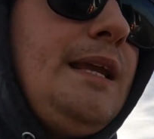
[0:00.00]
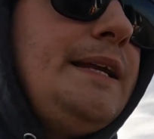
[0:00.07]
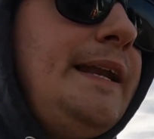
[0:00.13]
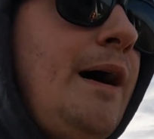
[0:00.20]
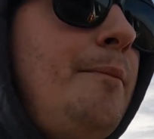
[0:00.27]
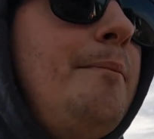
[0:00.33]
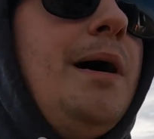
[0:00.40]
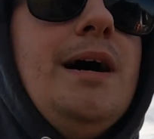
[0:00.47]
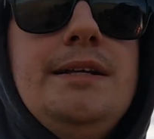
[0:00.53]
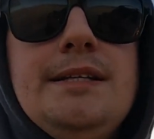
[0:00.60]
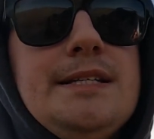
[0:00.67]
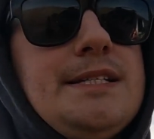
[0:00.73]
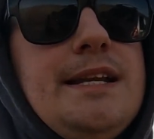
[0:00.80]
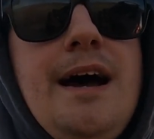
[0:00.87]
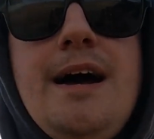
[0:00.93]
Now, mud
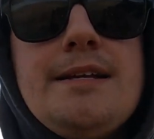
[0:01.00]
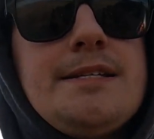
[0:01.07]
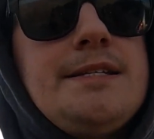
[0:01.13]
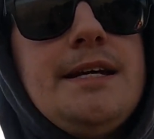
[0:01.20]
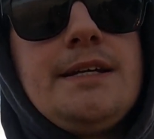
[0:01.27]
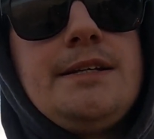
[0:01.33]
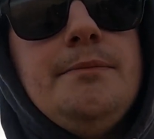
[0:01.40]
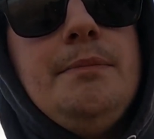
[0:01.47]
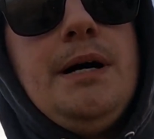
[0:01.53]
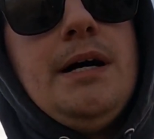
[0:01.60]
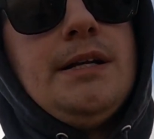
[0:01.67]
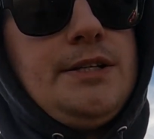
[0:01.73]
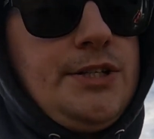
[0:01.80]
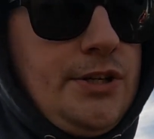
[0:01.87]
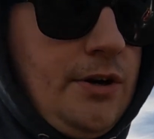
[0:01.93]
does not stick to
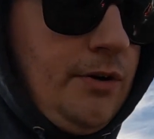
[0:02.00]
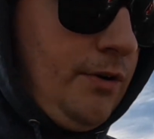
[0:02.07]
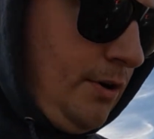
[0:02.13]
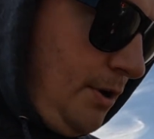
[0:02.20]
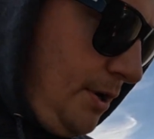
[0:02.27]
mud, so